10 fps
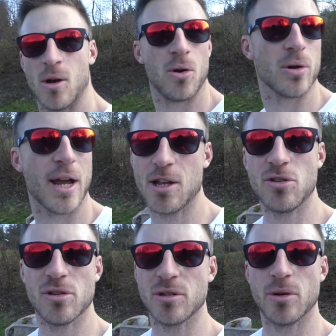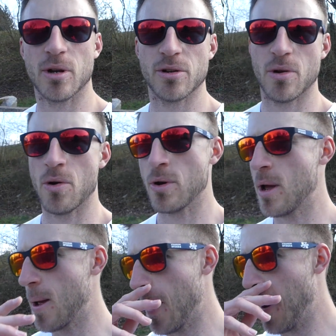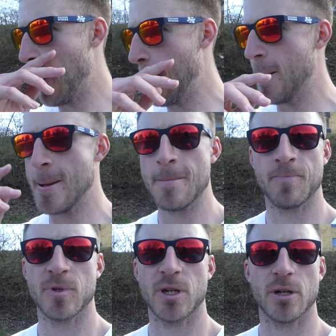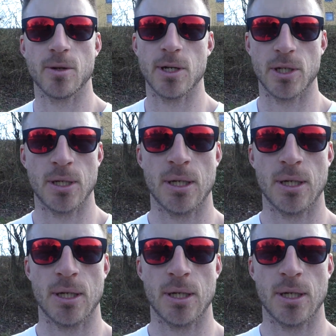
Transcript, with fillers: Or can you just do it on your own? Serious question.